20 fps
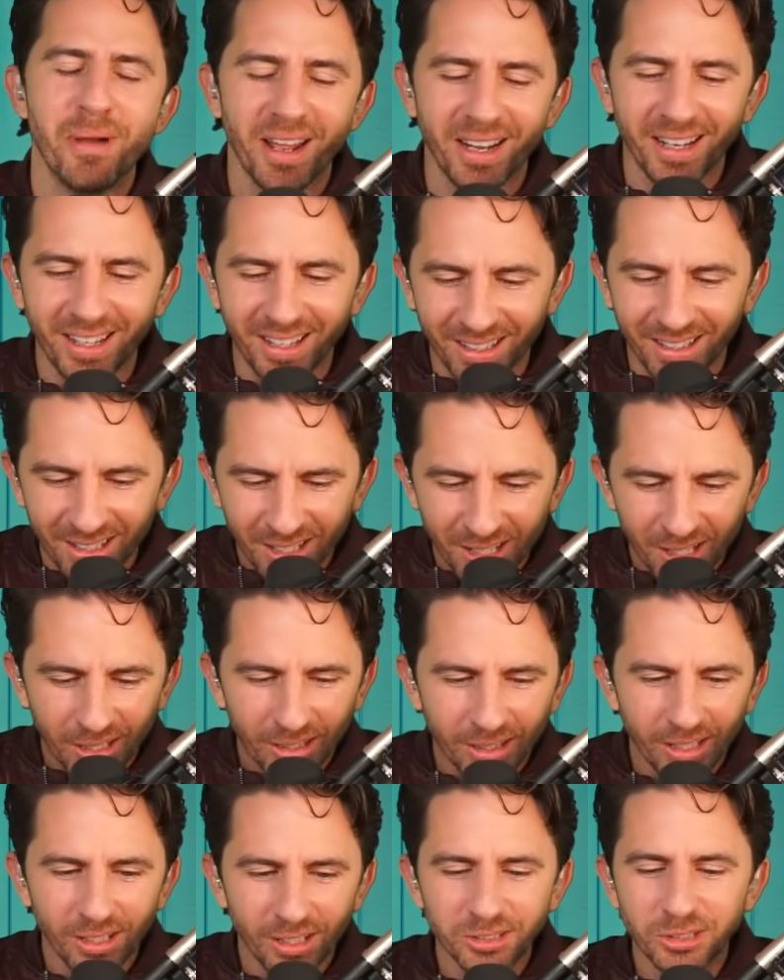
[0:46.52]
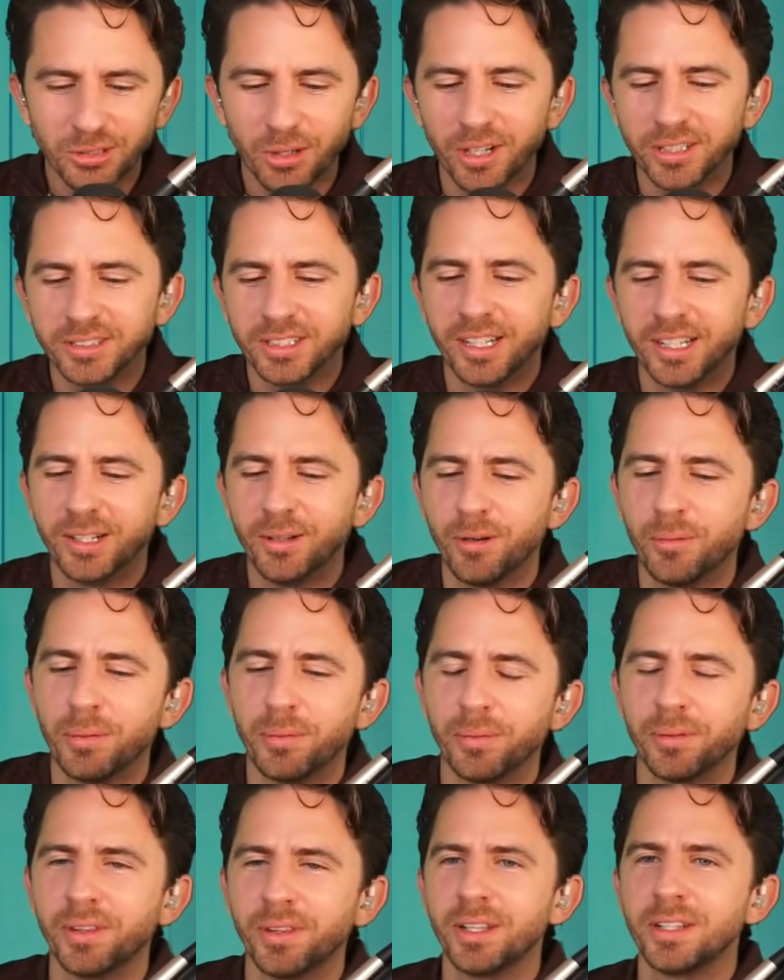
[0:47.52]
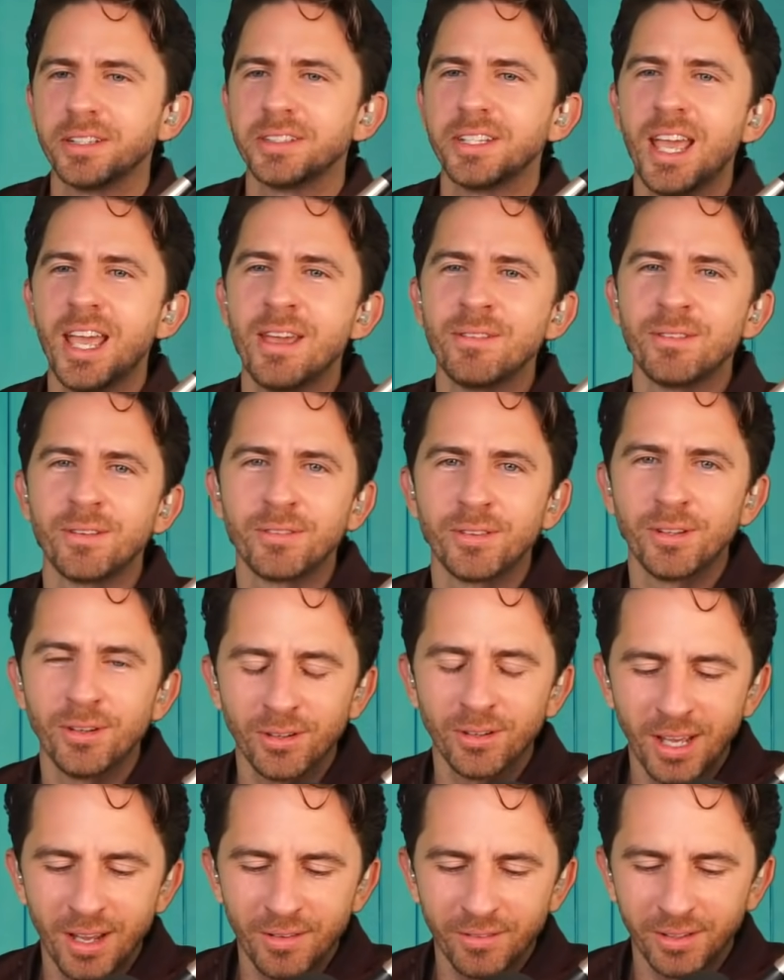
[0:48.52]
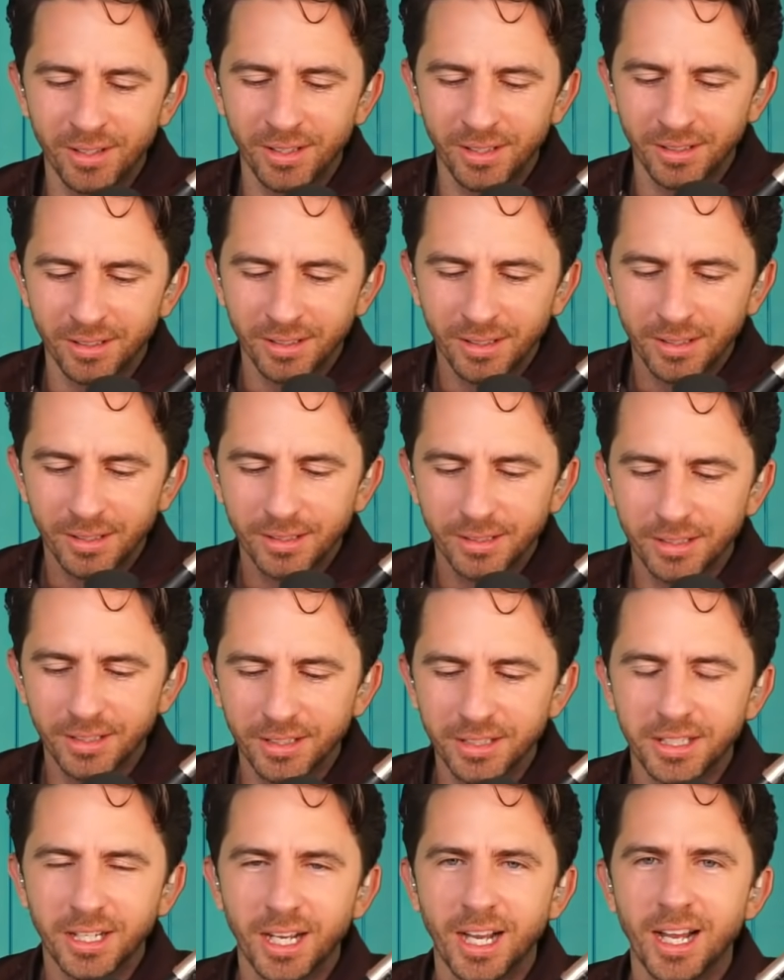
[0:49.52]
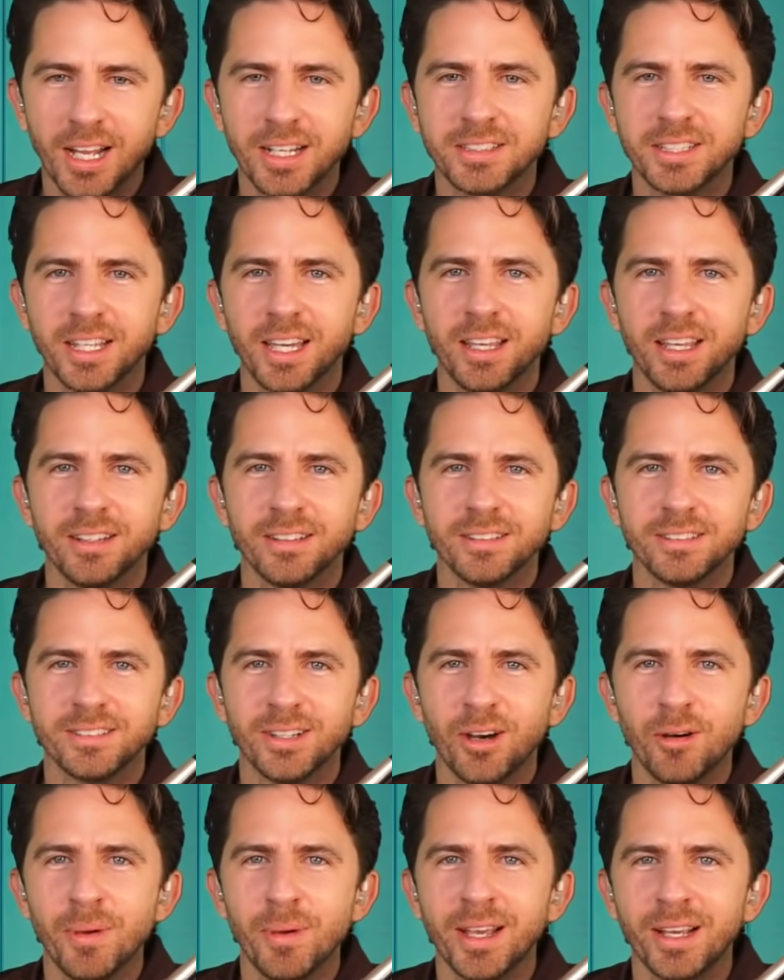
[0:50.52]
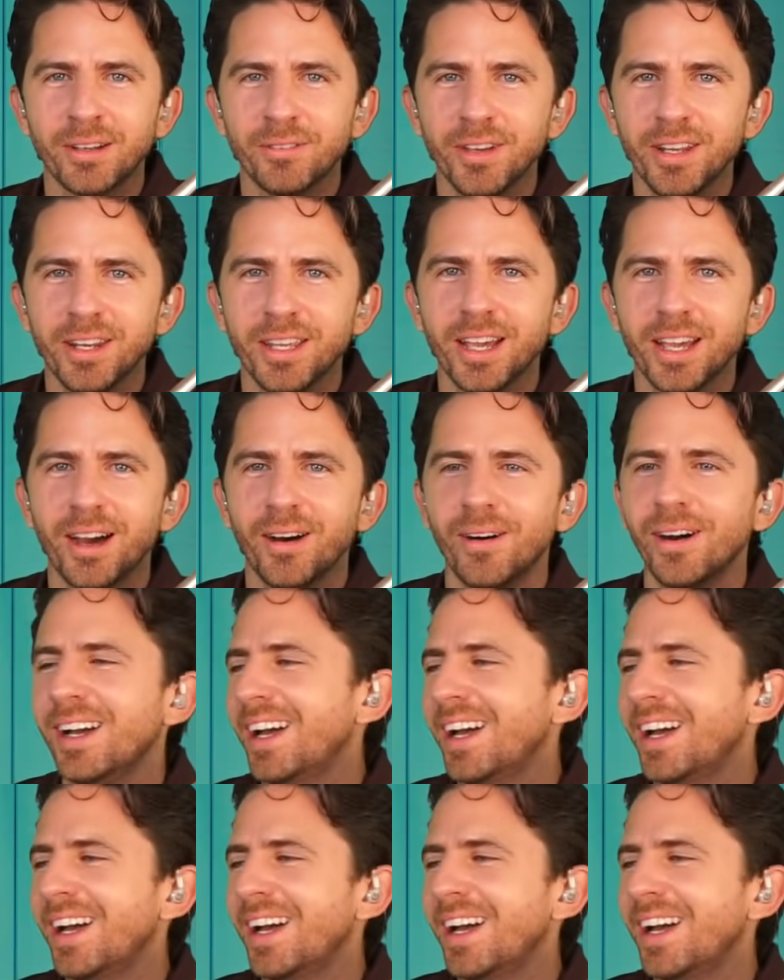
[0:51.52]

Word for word: many little stories, and I know what people are thinking. Dave, if you don't have any good content, don't make a video.